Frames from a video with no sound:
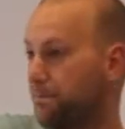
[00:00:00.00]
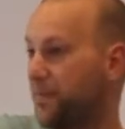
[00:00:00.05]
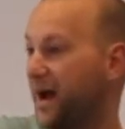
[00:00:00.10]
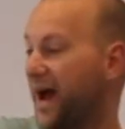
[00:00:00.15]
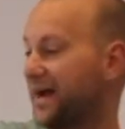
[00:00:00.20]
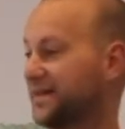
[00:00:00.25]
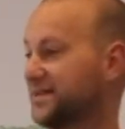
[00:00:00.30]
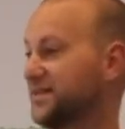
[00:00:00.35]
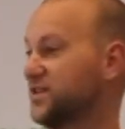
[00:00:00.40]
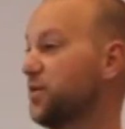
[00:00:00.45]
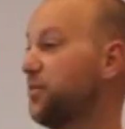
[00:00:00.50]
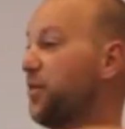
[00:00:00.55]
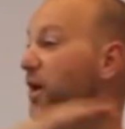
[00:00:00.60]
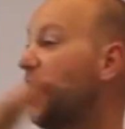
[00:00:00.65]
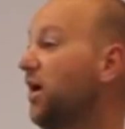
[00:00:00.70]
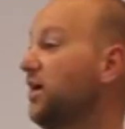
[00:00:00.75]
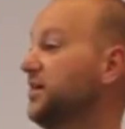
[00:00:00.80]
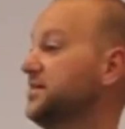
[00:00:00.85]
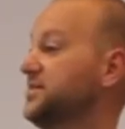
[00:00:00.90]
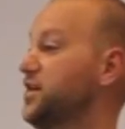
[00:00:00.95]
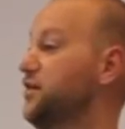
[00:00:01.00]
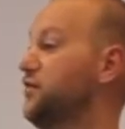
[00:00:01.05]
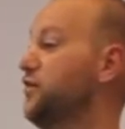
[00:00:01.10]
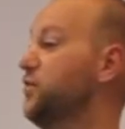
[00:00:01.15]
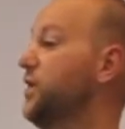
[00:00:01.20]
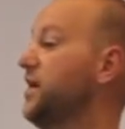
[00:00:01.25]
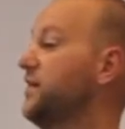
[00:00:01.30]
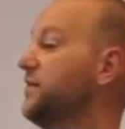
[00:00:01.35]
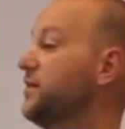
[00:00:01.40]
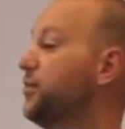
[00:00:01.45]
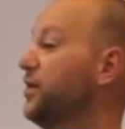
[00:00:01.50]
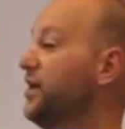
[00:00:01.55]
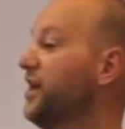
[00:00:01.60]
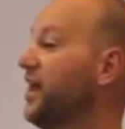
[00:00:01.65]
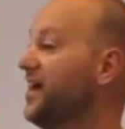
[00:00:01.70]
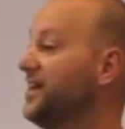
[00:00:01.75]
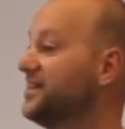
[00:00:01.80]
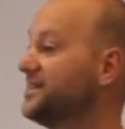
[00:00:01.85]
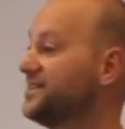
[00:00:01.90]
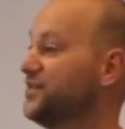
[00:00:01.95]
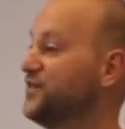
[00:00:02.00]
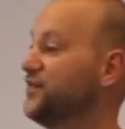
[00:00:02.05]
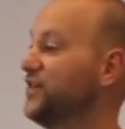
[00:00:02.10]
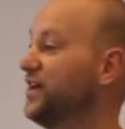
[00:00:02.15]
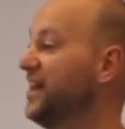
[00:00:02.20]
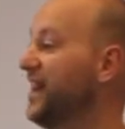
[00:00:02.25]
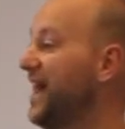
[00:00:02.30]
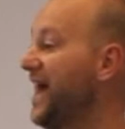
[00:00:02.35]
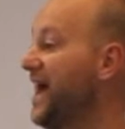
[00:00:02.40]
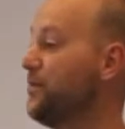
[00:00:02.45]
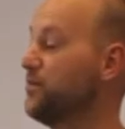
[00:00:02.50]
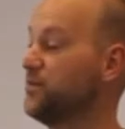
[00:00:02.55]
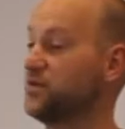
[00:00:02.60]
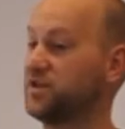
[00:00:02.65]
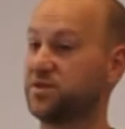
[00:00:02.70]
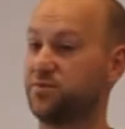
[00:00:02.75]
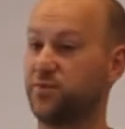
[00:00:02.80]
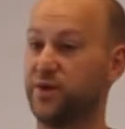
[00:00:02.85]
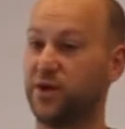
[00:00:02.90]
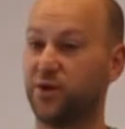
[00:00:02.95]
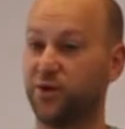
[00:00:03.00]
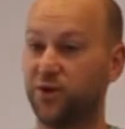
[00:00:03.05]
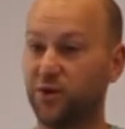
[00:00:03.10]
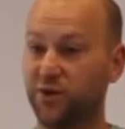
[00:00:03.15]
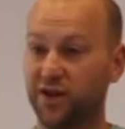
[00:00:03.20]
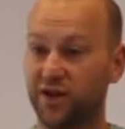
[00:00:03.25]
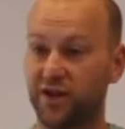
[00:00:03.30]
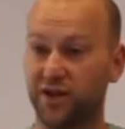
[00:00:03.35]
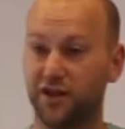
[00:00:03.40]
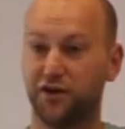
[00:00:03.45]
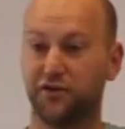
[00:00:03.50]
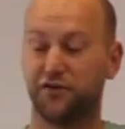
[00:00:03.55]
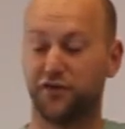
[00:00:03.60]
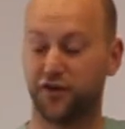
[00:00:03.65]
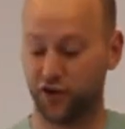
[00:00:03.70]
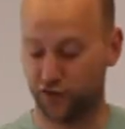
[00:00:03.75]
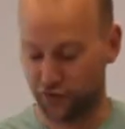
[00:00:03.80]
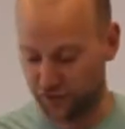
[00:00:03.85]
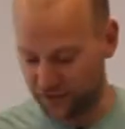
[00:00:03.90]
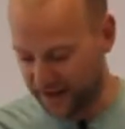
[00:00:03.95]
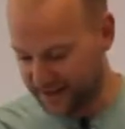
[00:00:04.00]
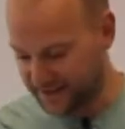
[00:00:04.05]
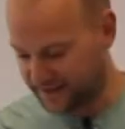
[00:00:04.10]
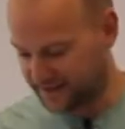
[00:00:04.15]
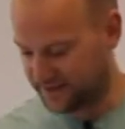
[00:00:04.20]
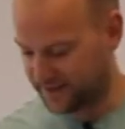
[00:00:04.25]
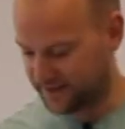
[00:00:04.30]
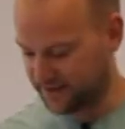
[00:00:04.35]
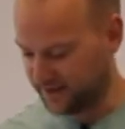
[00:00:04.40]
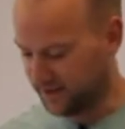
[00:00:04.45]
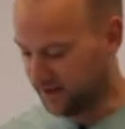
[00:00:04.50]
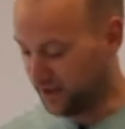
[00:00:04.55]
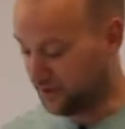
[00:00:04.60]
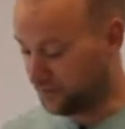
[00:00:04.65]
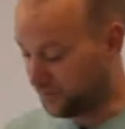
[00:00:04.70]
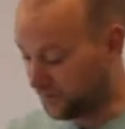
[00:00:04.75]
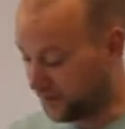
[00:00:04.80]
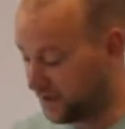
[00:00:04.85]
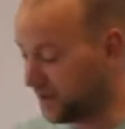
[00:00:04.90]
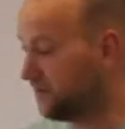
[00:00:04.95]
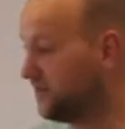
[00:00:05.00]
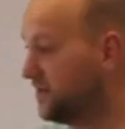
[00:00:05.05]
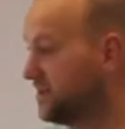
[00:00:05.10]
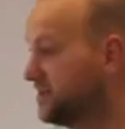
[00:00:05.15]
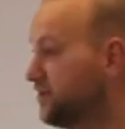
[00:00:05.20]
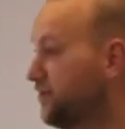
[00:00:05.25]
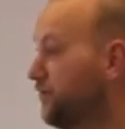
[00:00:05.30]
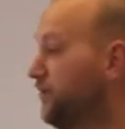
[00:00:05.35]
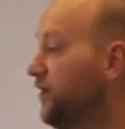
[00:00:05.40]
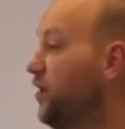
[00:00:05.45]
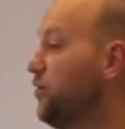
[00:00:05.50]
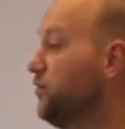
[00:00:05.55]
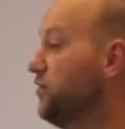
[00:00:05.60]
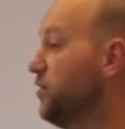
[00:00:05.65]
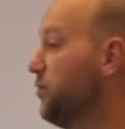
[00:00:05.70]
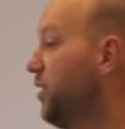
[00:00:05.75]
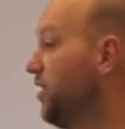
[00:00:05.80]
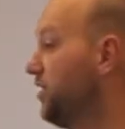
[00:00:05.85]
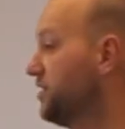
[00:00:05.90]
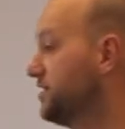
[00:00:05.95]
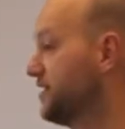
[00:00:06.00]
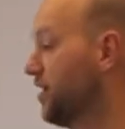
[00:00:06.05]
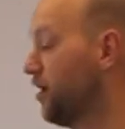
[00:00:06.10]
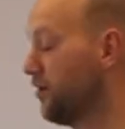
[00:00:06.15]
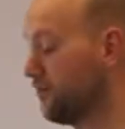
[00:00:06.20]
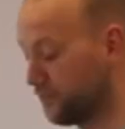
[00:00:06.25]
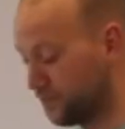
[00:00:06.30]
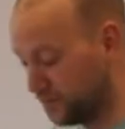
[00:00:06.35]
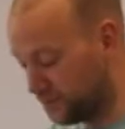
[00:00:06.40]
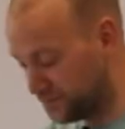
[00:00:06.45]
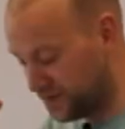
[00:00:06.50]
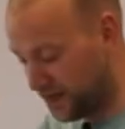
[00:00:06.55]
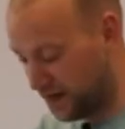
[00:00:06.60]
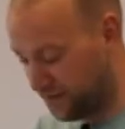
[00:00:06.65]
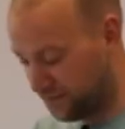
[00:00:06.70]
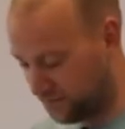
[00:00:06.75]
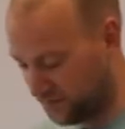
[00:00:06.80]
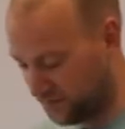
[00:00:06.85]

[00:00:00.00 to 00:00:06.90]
back to the Passover where the blood of the lamb was spilled for grace and forgiveness to flow and the passing over of death